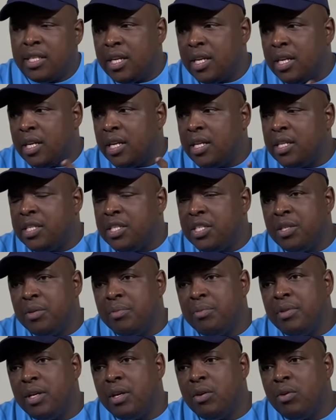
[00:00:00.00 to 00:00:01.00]
Reynas
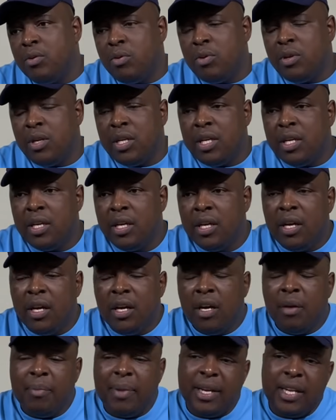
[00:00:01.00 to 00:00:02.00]
chipped the goalie,
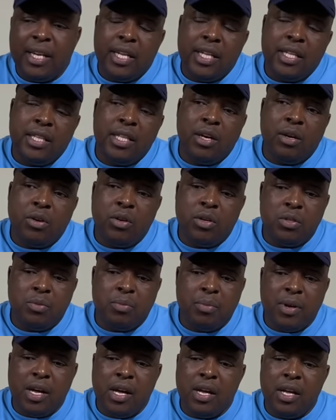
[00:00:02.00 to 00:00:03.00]
but it hit the
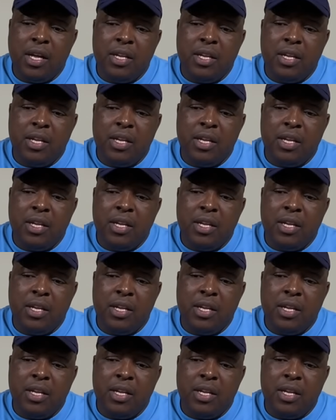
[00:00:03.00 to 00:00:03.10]
crossbar,